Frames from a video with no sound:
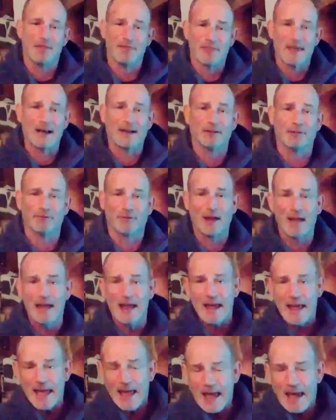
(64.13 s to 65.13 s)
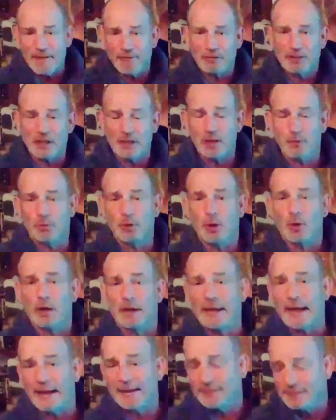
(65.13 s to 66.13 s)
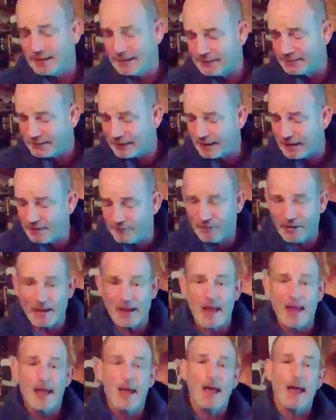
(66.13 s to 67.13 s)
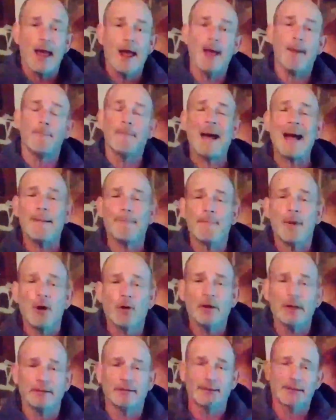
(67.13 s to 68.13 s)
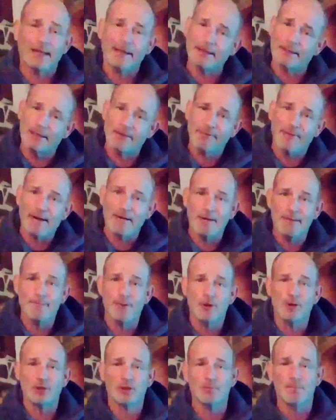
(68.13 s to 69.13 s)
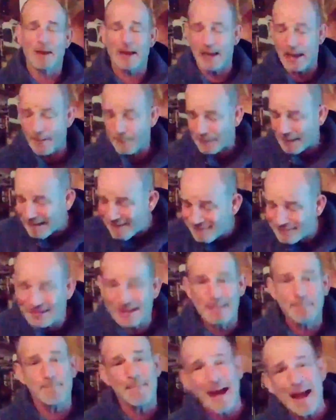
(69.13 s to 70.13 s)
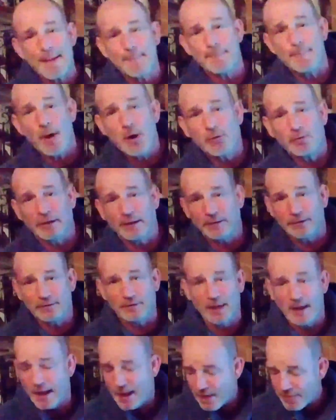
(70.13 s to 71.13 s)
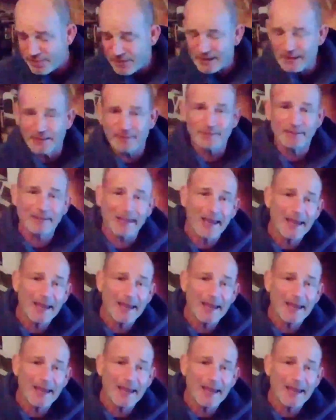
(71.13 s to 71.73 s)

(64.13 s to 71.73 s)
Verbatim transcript: and the thanks for everything that we do on KCTV. Uh, Matt Morris, thank you very much, mate. Apparently, Matt Morris thinks